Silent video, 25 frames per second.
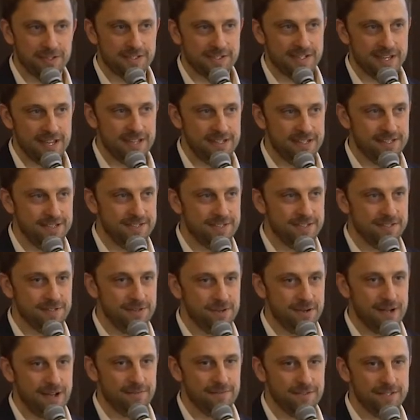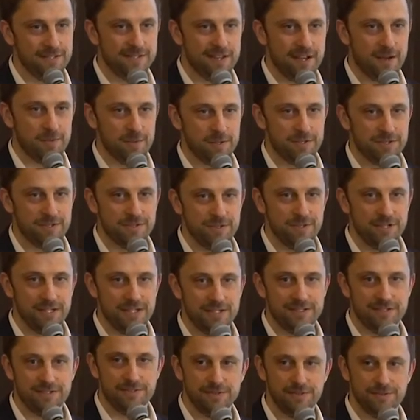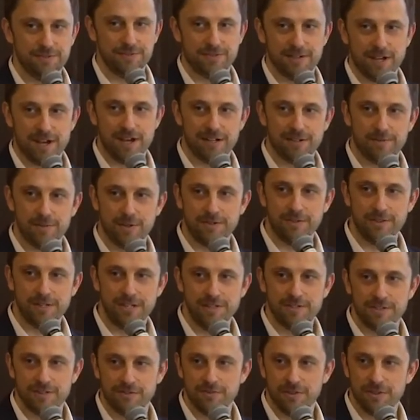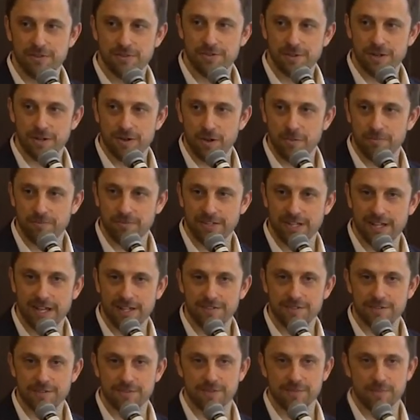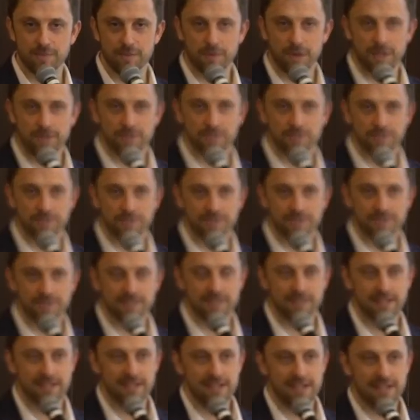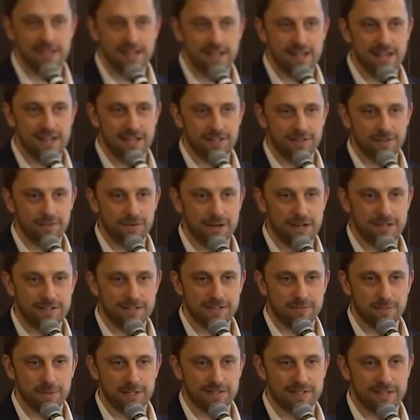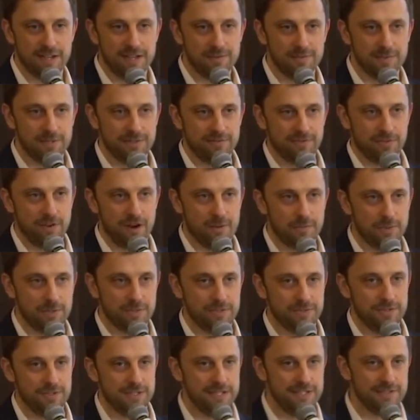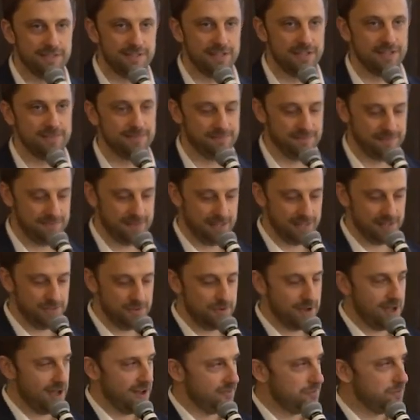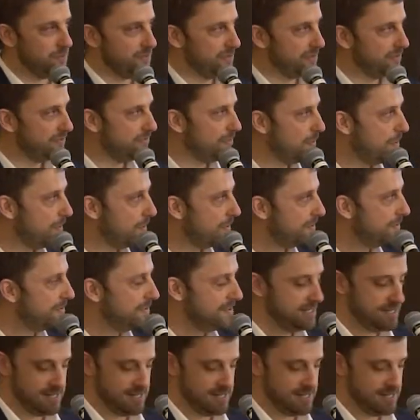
excited to have this opportunity to talk with each of you and hopefully answer some questions and create some excitement for opportunities that, that you have moving forward.